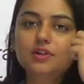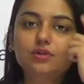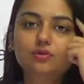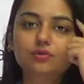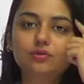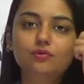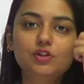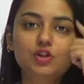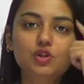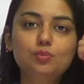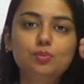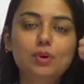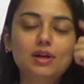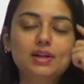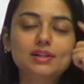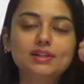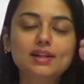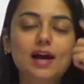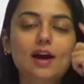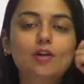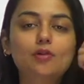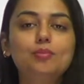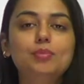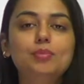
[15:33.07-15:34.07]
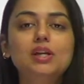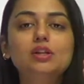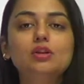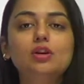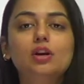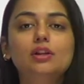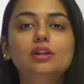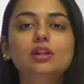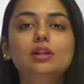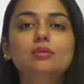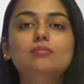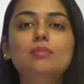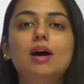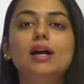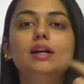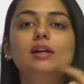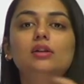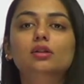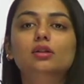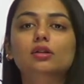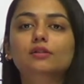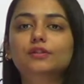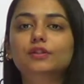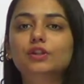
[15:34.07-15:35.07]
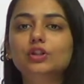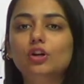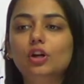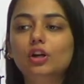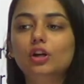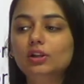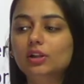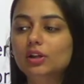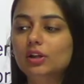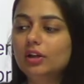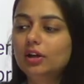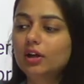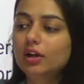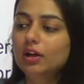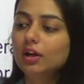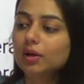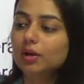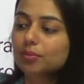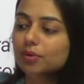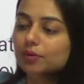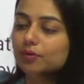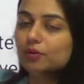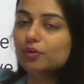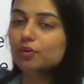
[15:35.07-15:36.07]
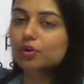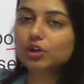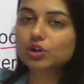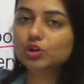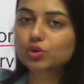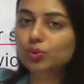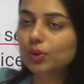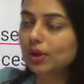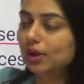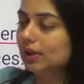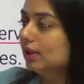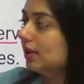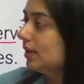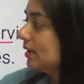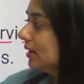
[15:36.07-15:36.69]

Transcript: which must have been on the mind of the author before issuing this